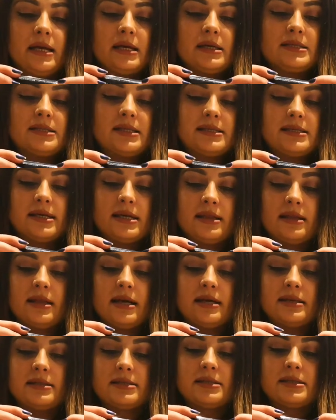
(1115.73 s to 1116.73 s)
And as I said,
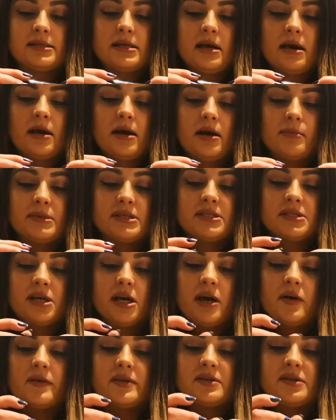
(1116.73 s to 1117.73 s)
that's
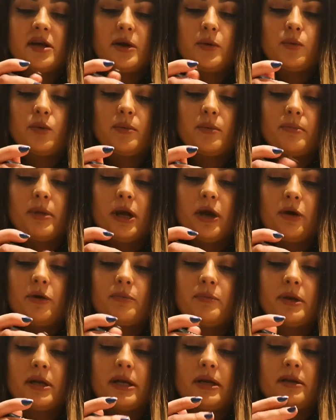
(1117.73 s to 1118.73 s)
mascara. So I won't be
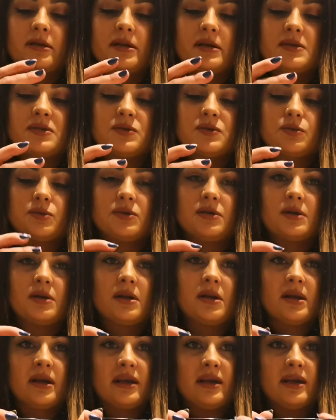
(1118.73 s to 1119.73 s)
opening this
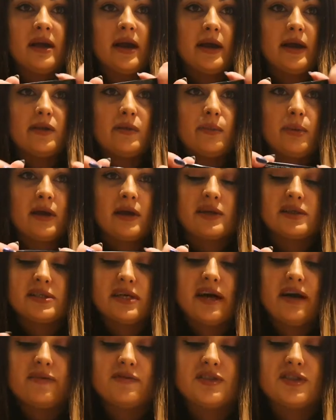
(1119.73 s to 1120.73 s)
one yet
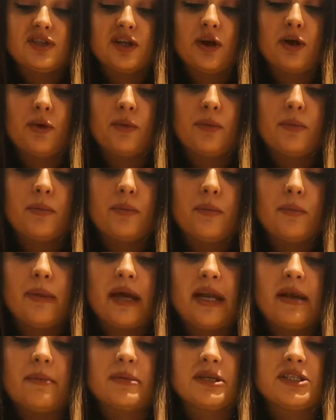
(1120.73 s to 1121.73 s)
because I have so
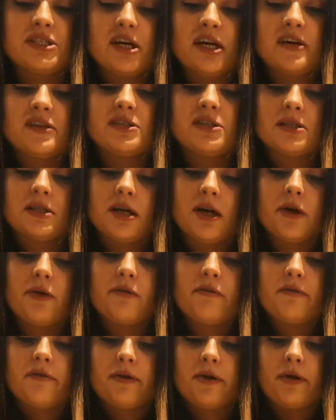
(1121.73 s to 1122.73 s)
many mascaras to
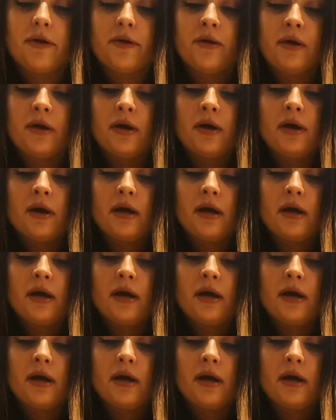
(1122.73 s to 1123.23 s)
go through.